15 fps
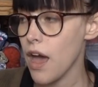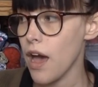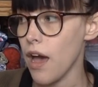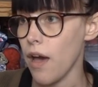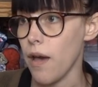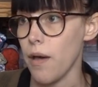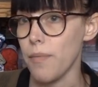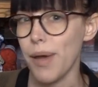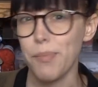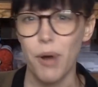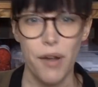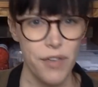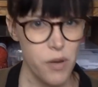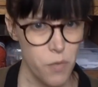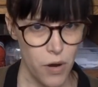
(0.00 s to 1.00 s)
I
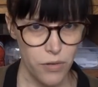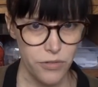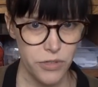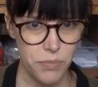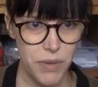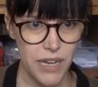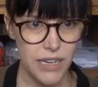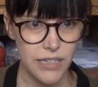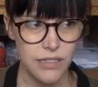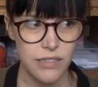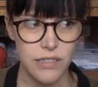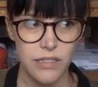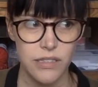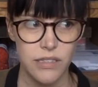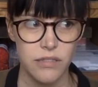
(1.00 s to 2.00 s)
probably won't
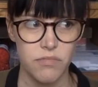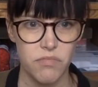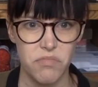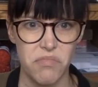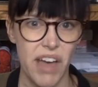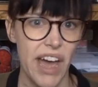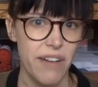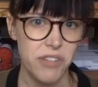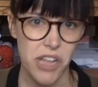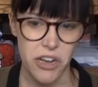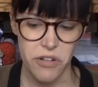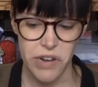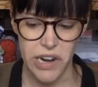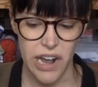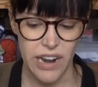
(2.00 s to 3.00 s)
because I have a
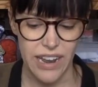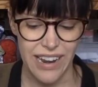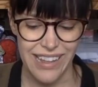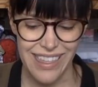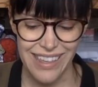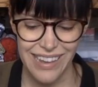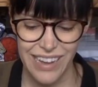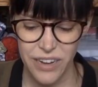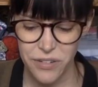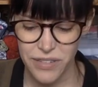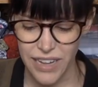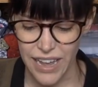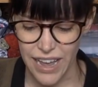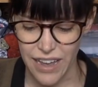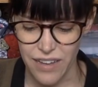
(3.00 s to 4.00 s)
lot going on, and I think I
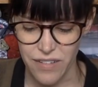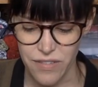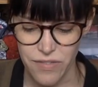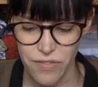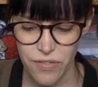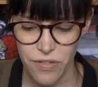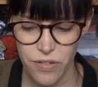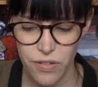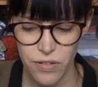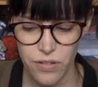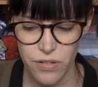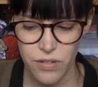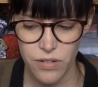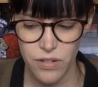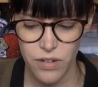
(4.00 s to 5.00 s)
only have
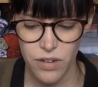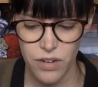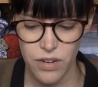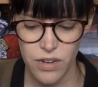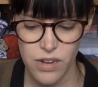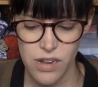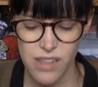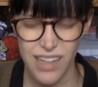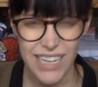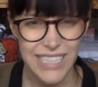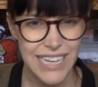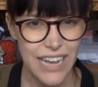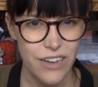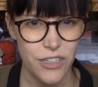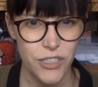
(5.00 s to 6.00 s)
like
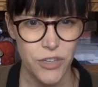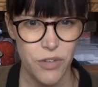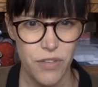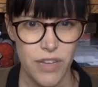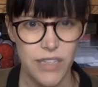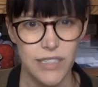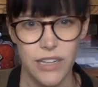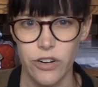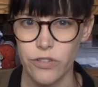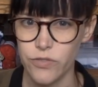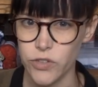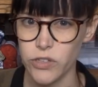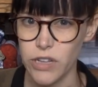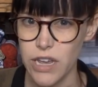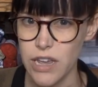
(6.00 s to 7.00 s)
10 or so things that are
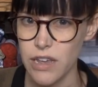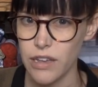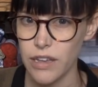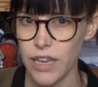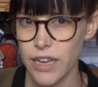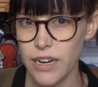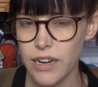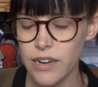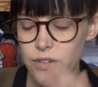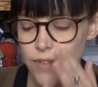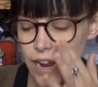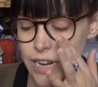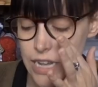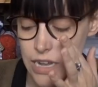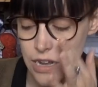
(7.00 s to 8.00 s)
fully kitted and
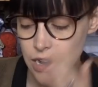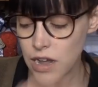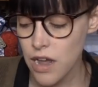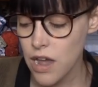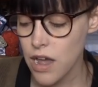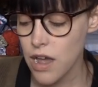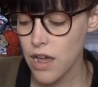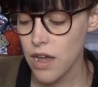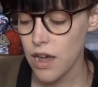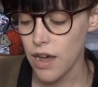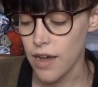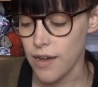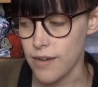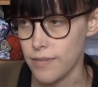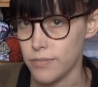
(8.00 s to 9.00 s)
ready.
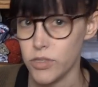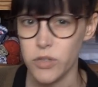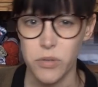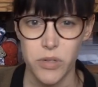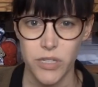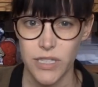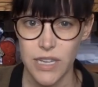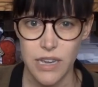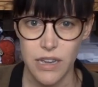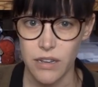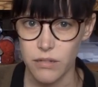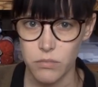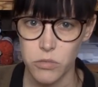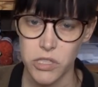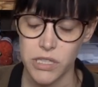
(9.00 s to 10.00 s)
So we'll
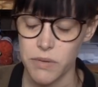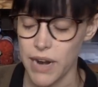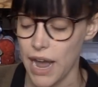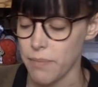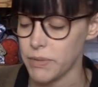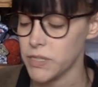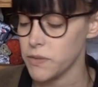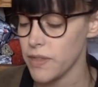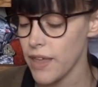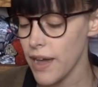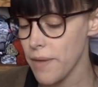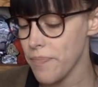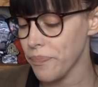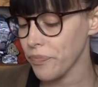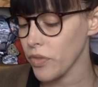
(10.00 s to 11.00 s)
see what happens with
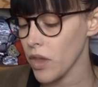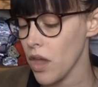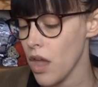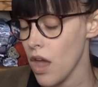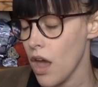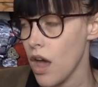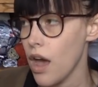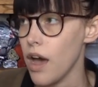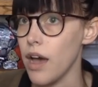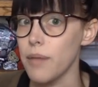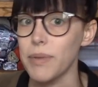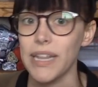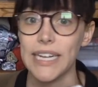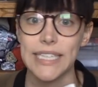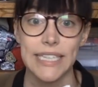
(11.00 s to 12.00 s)
that.
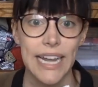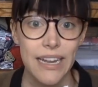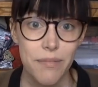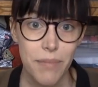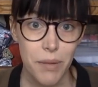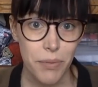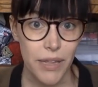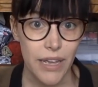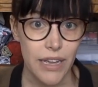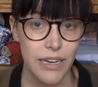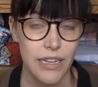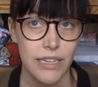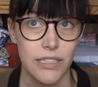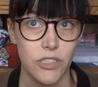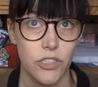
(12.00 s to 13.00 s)
But like tonight, my plan
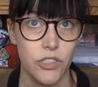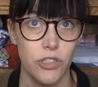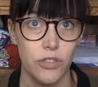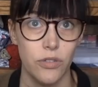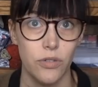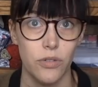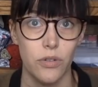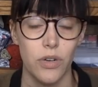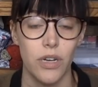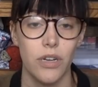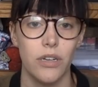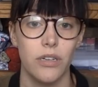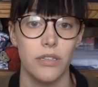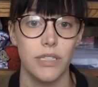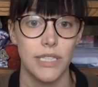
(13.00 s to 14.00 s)
is to
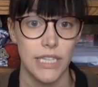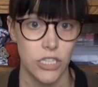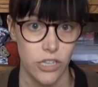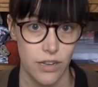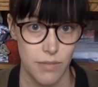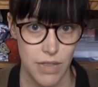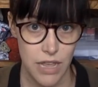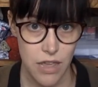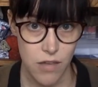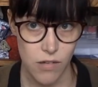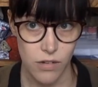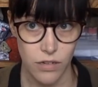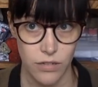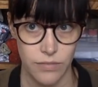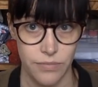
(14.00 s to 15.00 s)
stitch on the
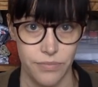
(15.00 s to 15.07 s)
eagle.